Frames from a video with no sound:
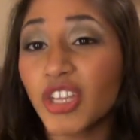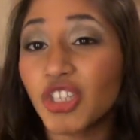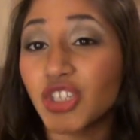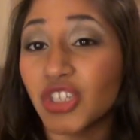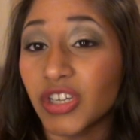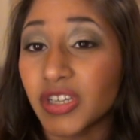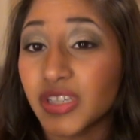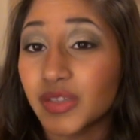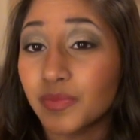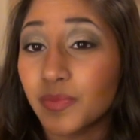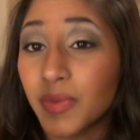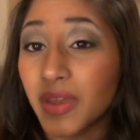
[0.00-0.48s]

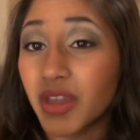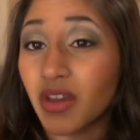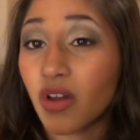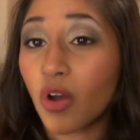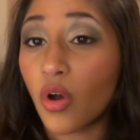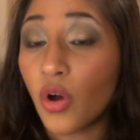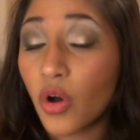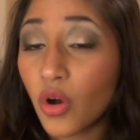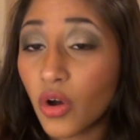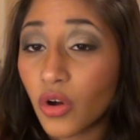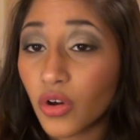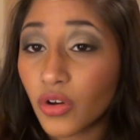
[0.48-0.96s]
just
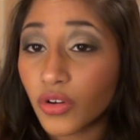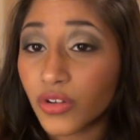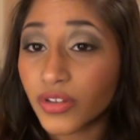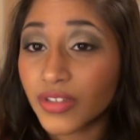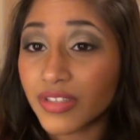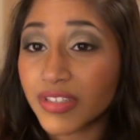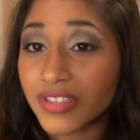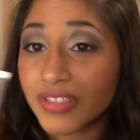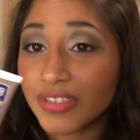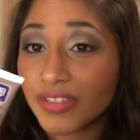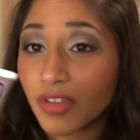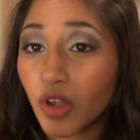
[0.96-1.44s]

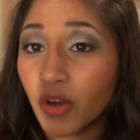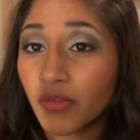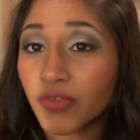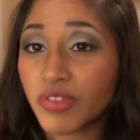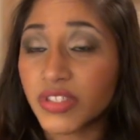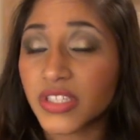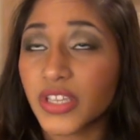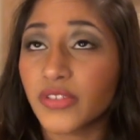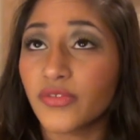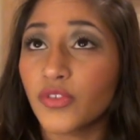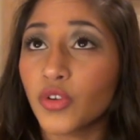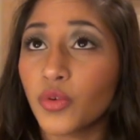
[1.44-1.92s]
because, obviously,